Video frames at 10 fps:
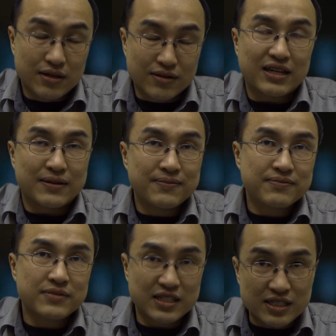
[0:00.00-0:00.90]
Okay,
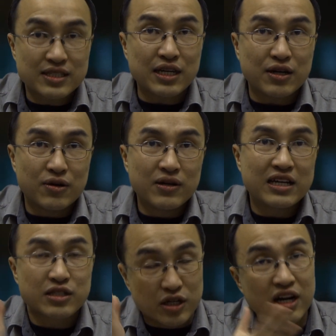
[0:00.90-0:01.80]
it's a deal.
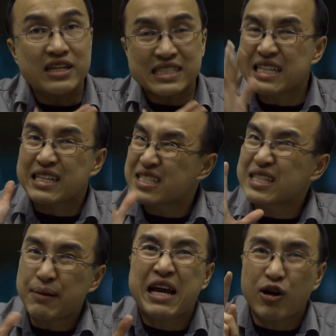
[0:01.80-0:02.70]
As long as it can
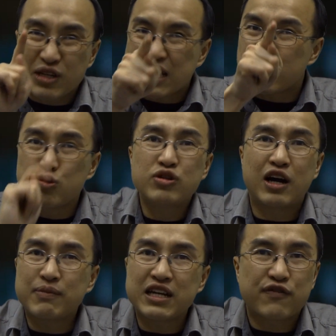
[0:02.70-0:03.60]
somehow get you
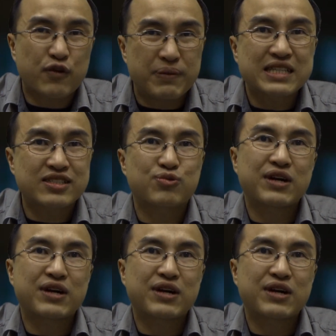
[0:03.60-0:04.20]
nominated for Best